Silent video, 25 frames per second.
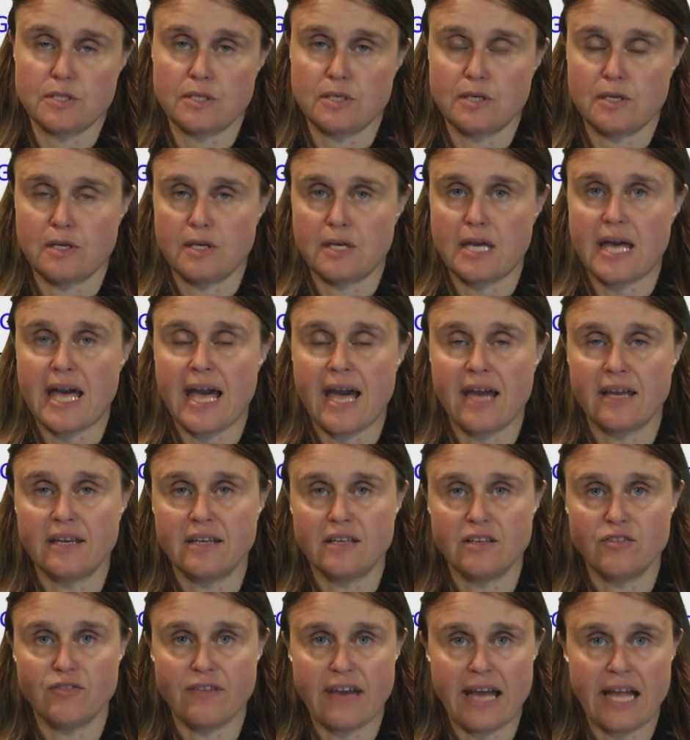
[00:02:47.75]

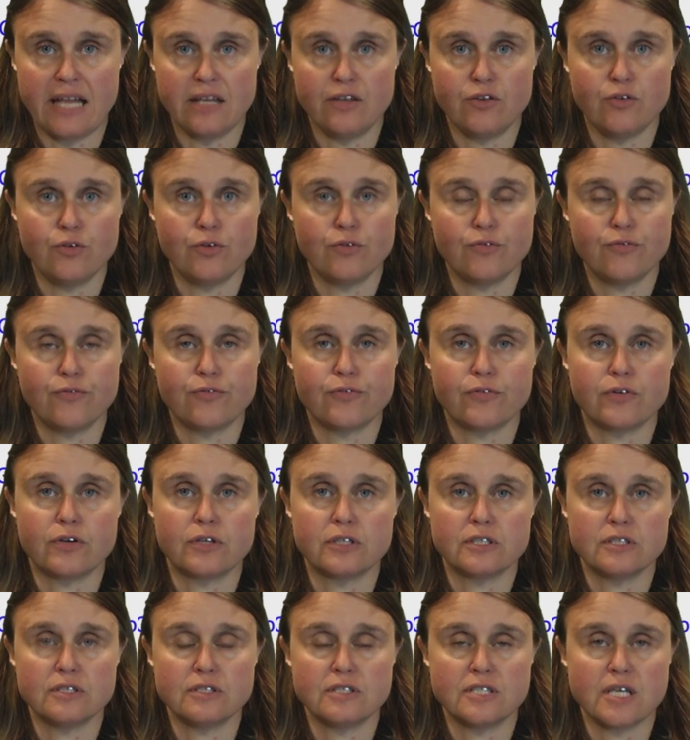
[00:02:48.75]
added value
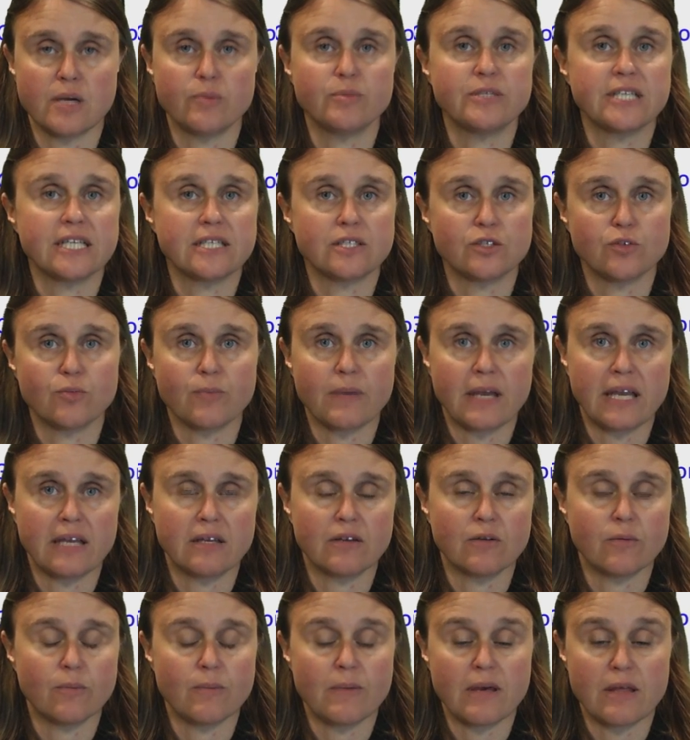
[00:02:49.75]
for the subject
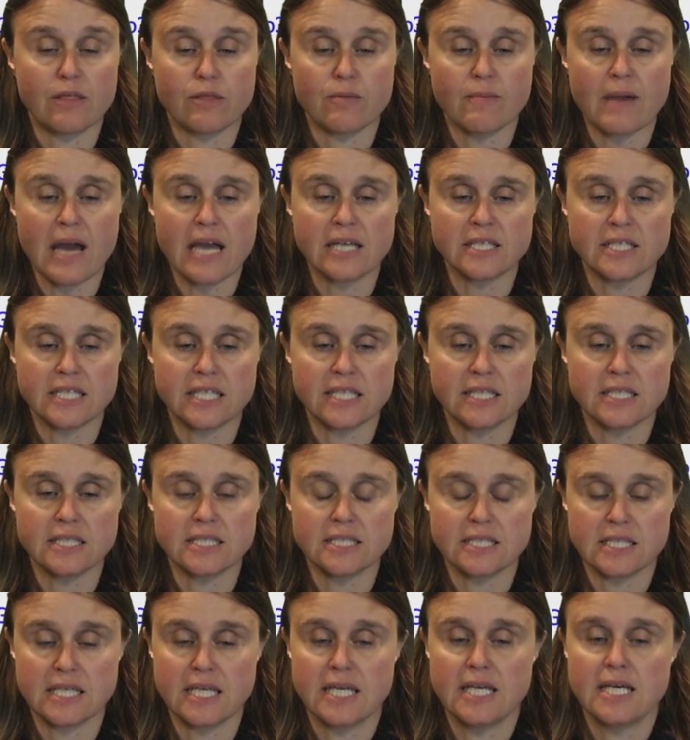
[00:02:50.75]
domain of
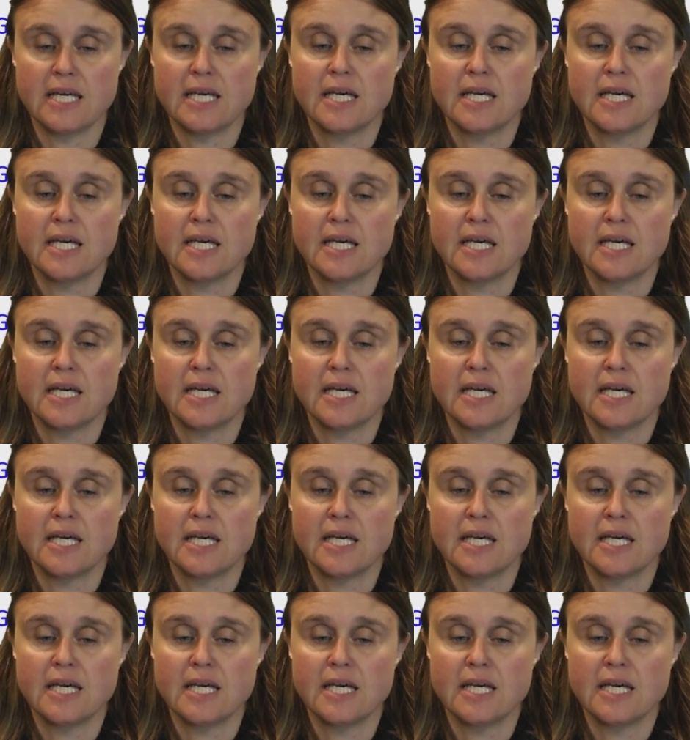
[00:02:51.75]
mathematics